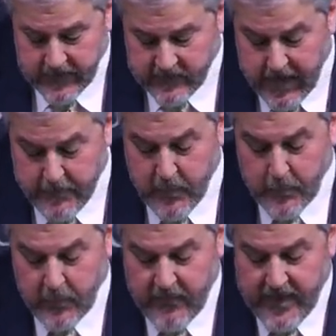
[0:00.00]
Examine
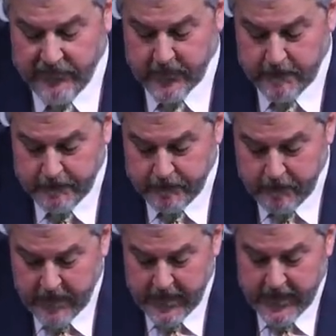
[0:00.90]
their profession.
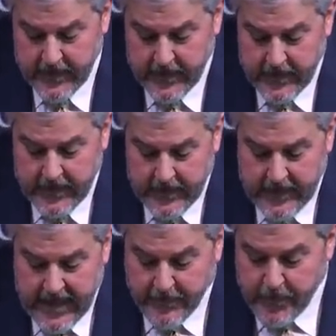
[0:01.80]

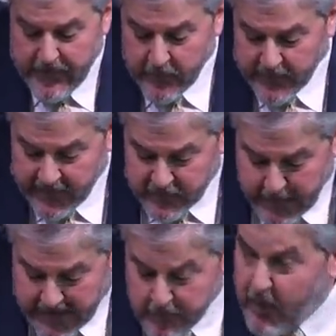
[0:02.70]
I'm going to build and
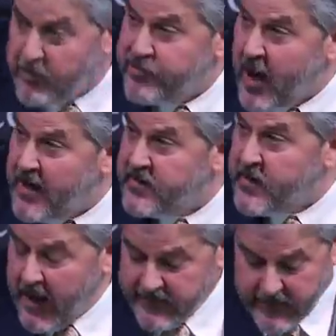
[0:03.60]
expand upon John
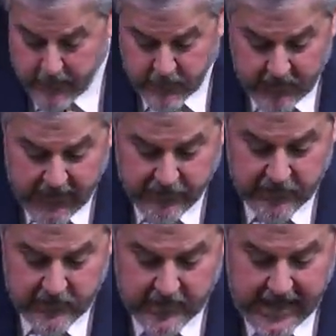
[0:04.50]
Stott's
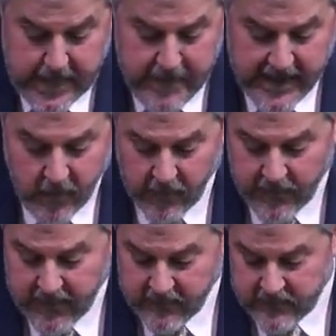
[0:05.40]
observations that he made on
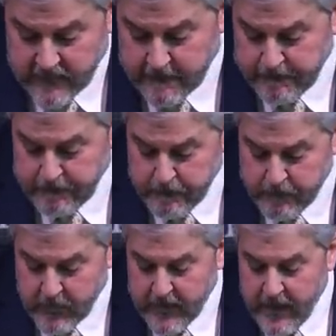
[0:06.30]
this.
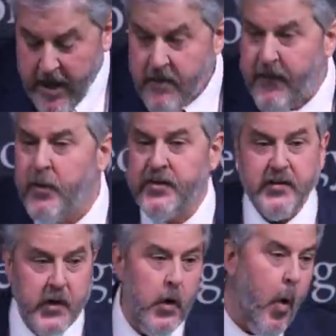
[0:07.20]
First,
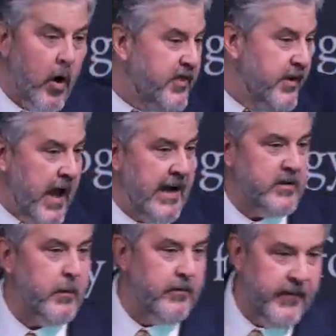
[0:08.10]
it's an
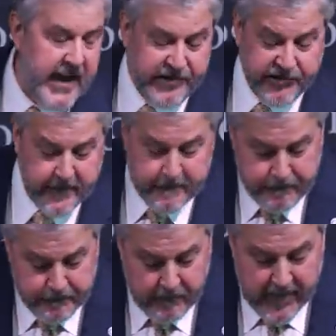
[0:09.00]
orthodox
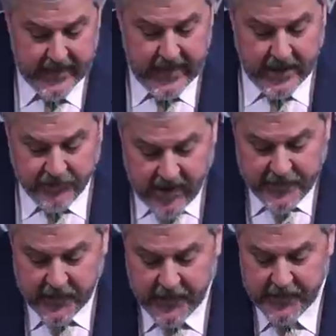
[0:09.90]
profession.
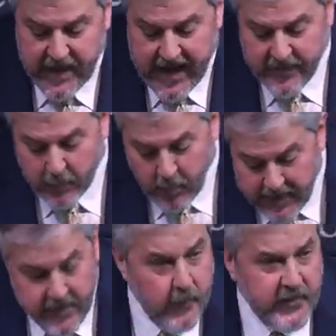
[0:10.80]
Jesus is saying there will
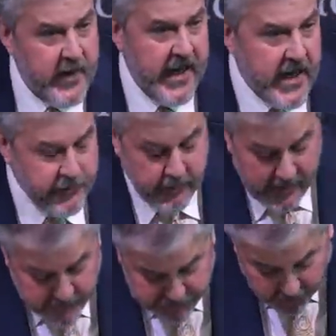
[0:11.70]
be those in the history of the